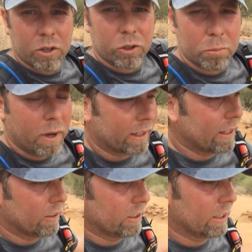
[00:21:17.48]
Going back
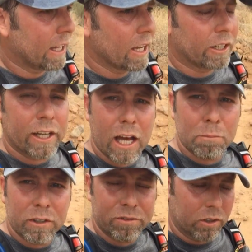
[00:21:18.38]
down into the canyon,
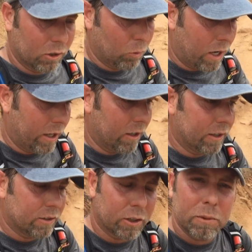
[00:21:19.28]
have been for a little while.
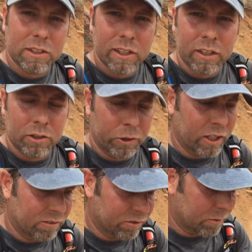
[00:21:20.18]
It took me a second to
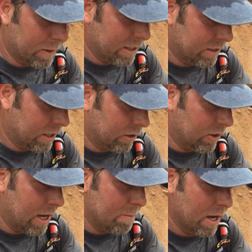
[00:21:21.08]
recover from that
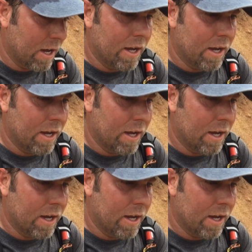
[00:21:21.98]
climb.